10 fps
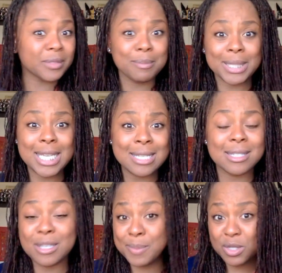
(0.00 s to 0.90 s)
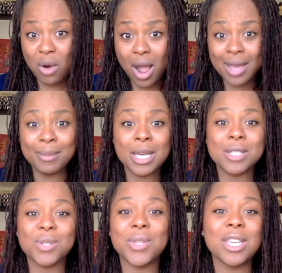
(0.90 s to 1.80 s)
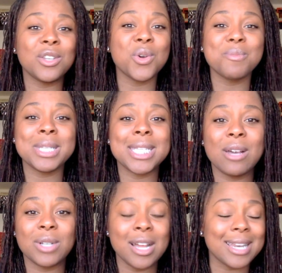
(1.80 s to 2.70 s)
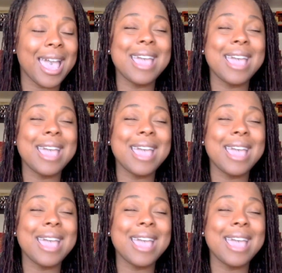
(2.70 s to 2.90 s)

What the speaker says: Please subscribe so that you don't miss out on